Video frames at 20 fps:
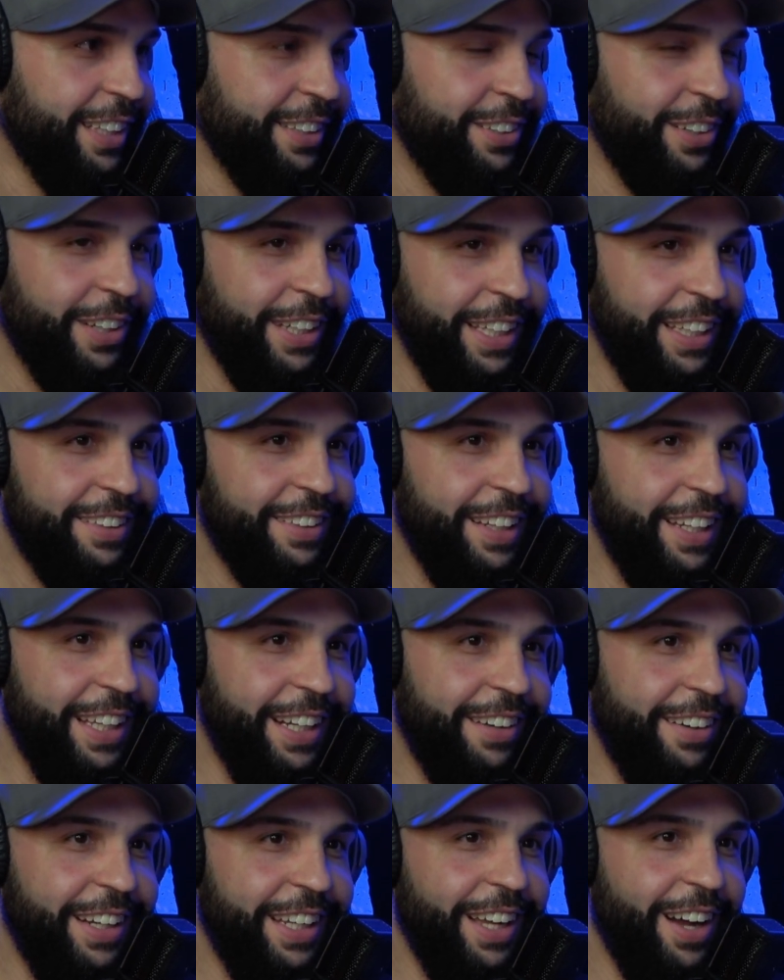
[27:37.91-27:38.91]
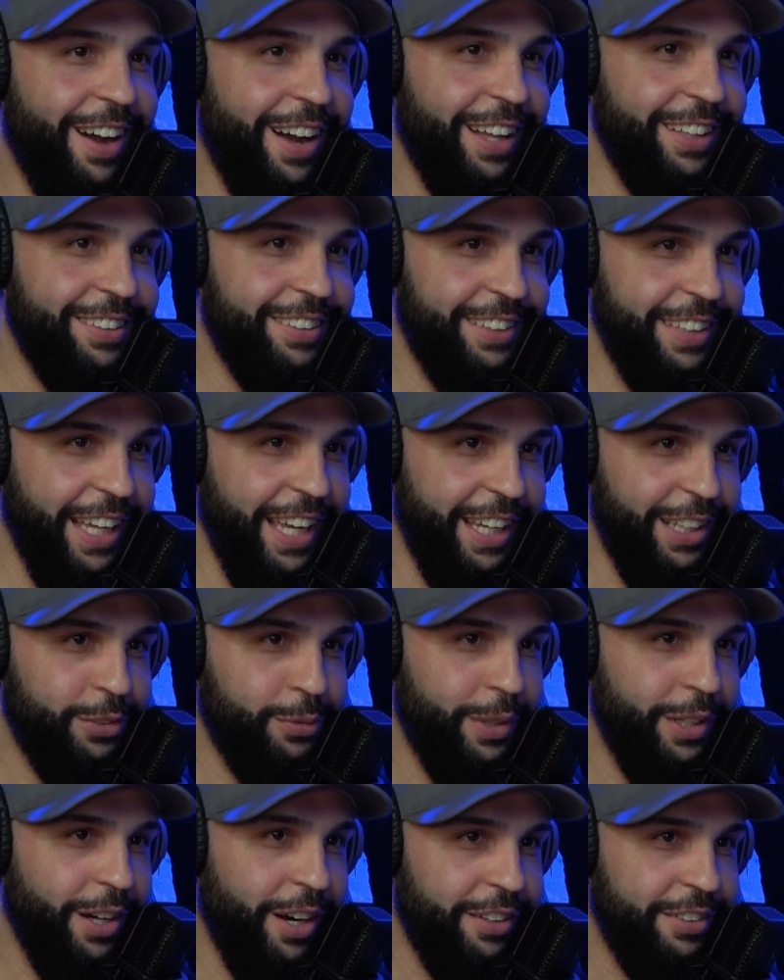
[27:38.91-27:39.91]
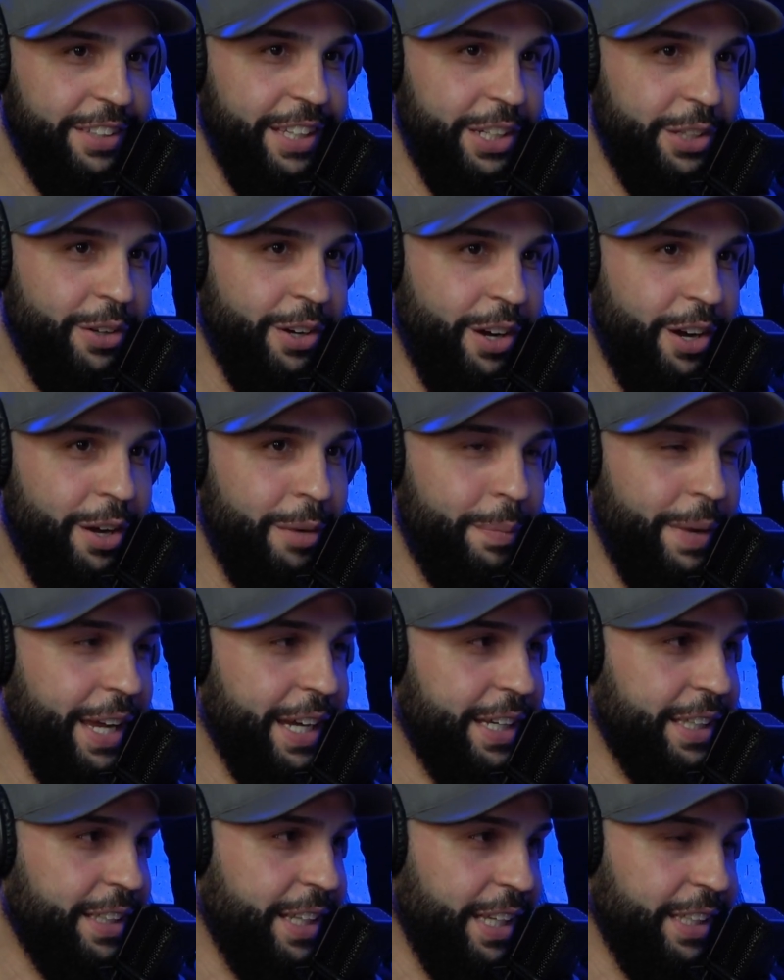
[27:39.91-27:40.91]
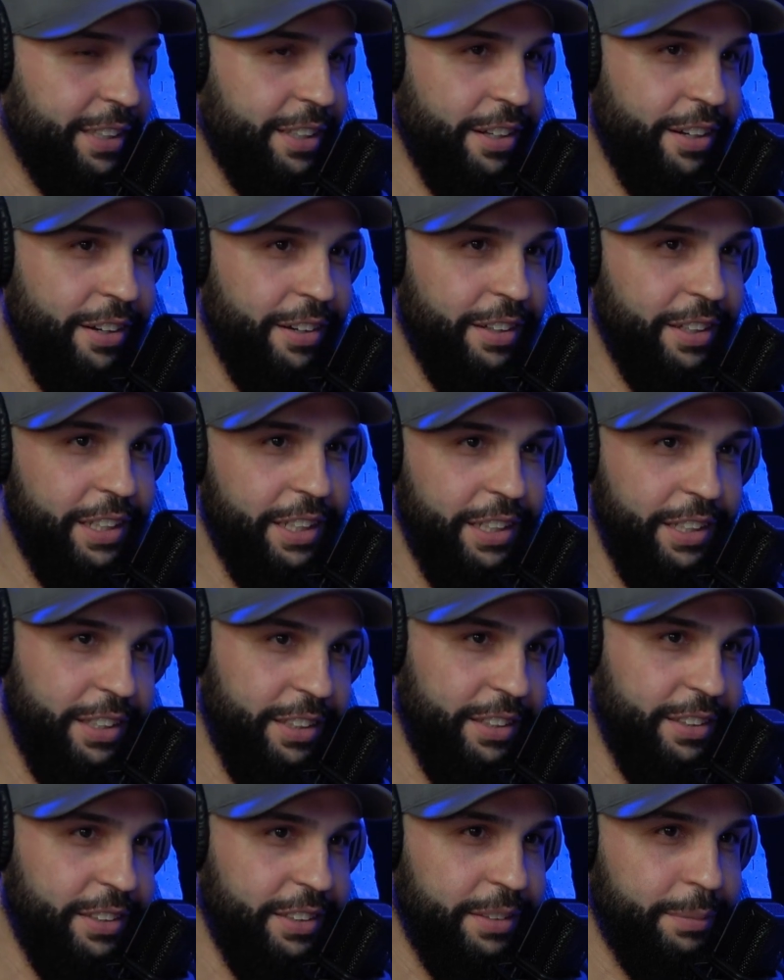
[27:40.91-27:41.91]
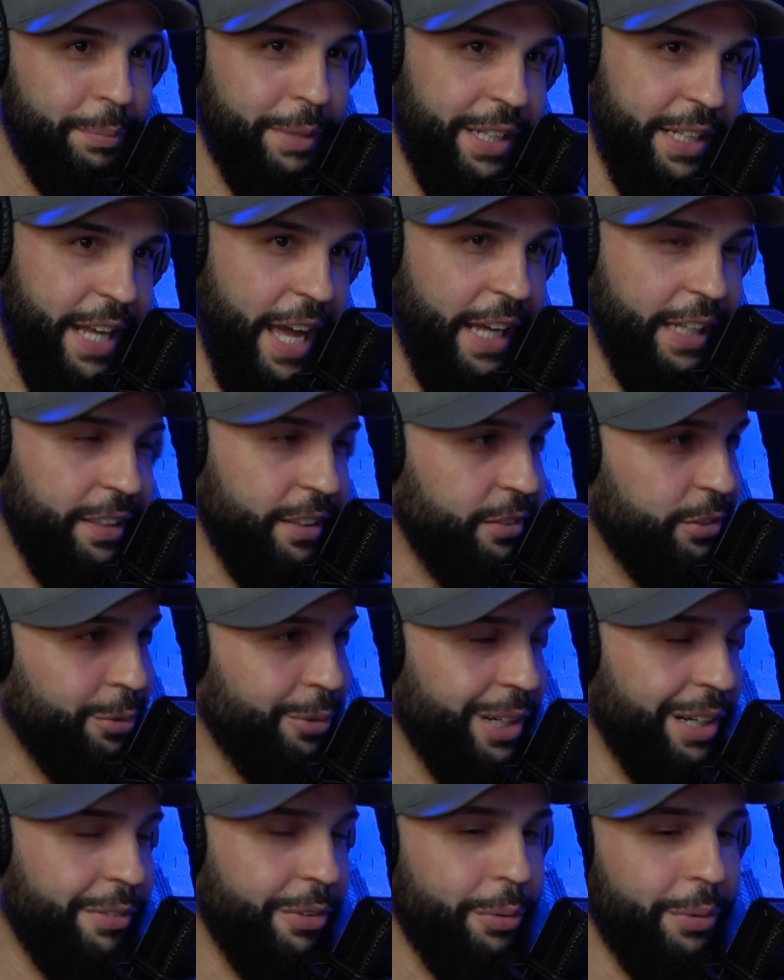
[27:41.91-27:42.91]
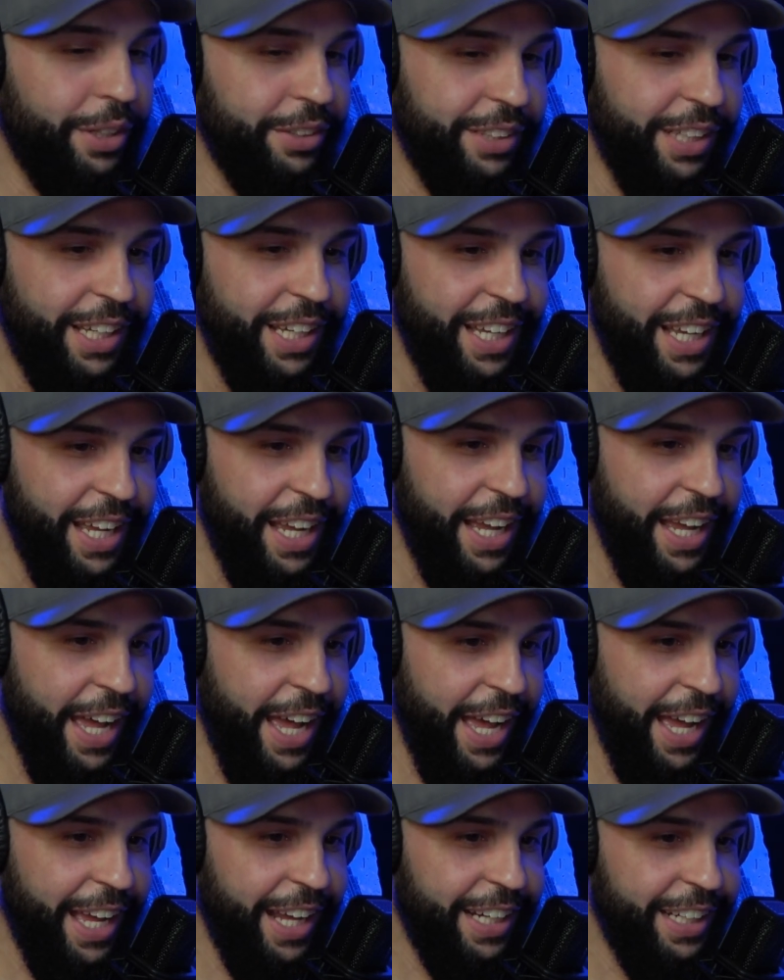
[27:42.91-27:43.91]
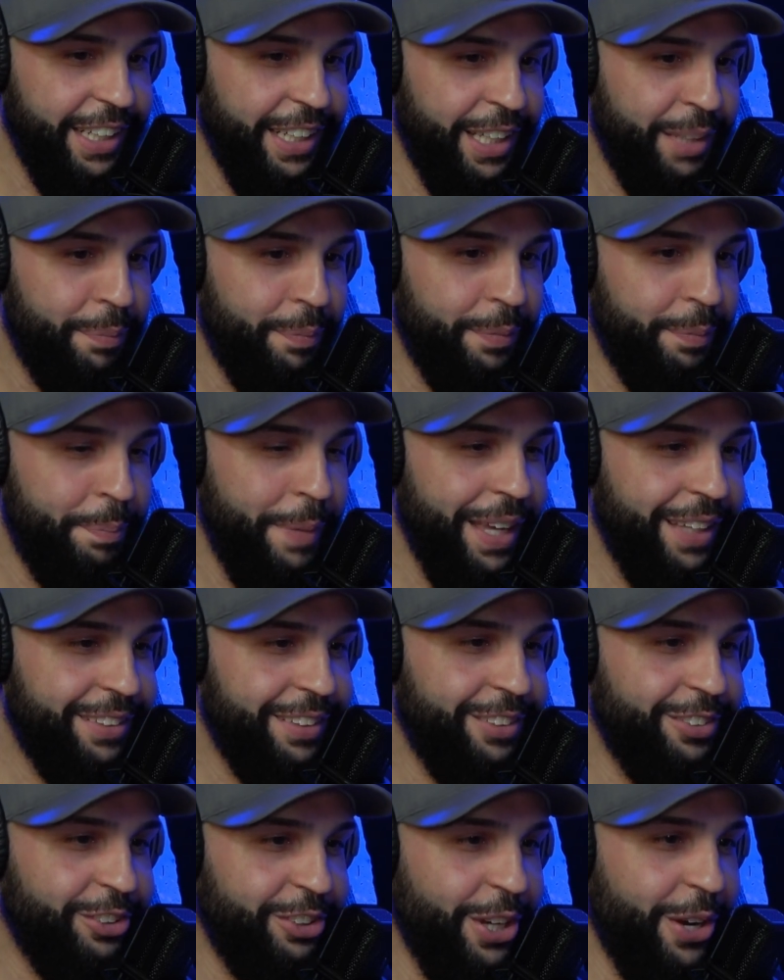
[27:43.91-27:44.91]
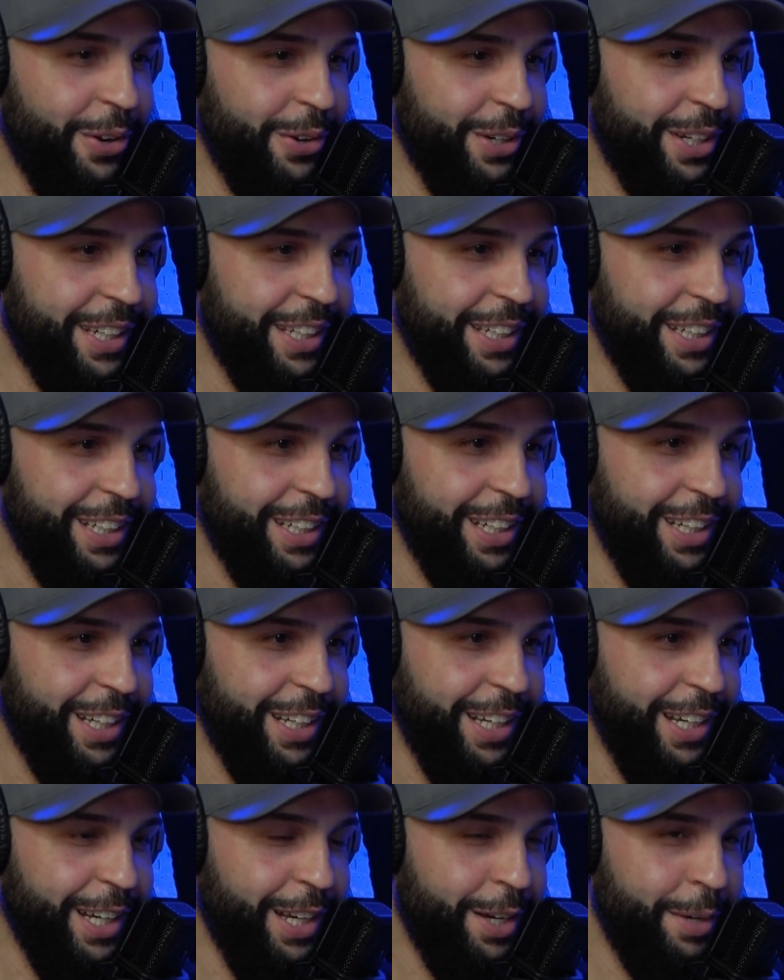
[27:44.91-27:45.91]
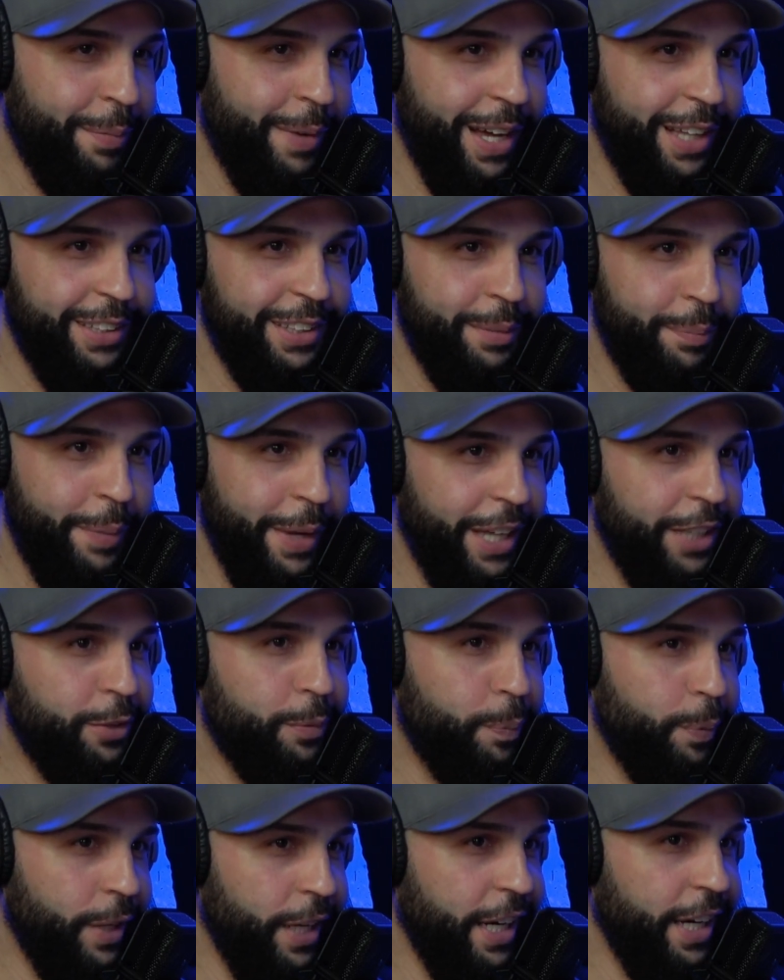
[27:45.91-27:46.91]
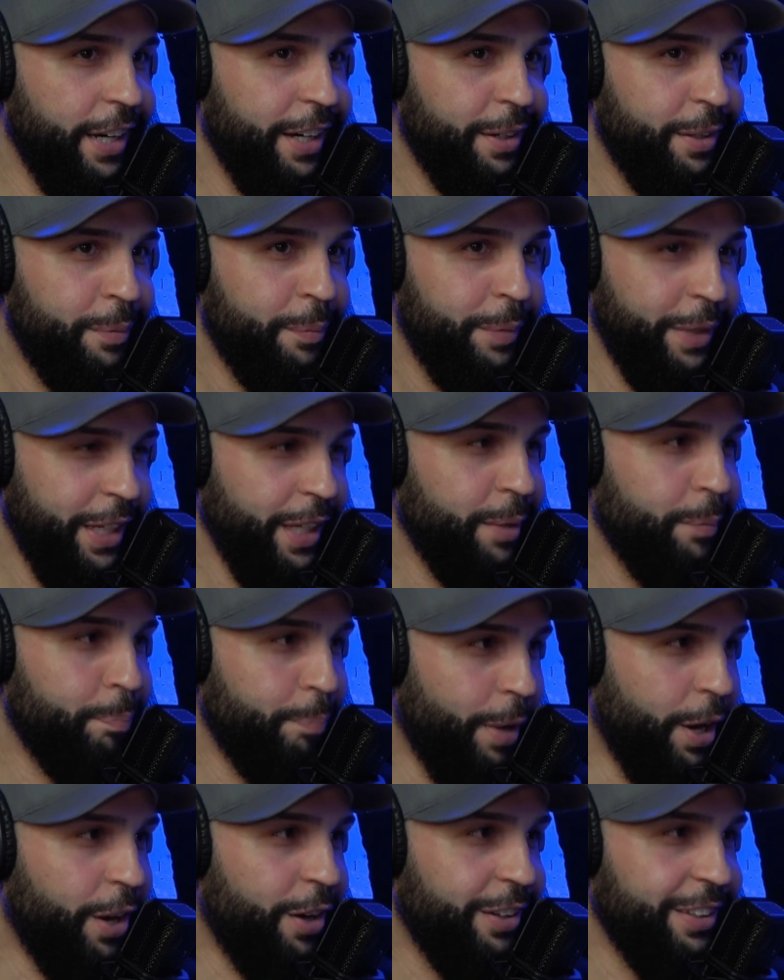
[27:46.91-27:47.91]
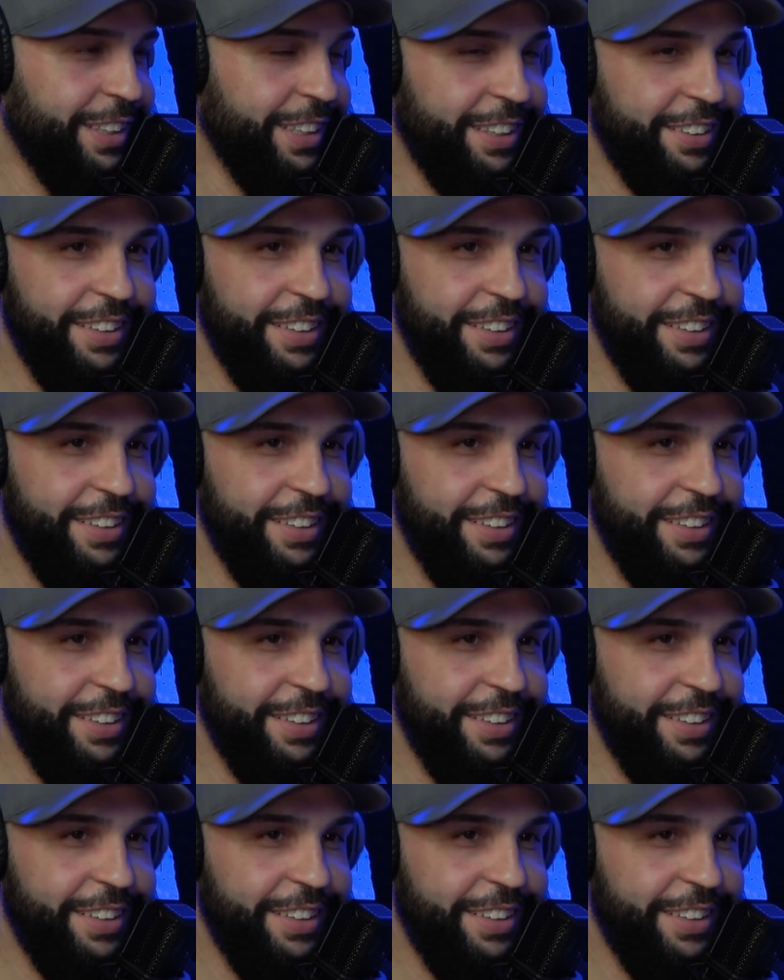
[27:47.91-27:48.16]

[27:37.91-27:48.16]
So he's literally on stage with Arsenio Hall back in like the early mid '90s or whatever it was, and he makes a joke about the bass player being bald.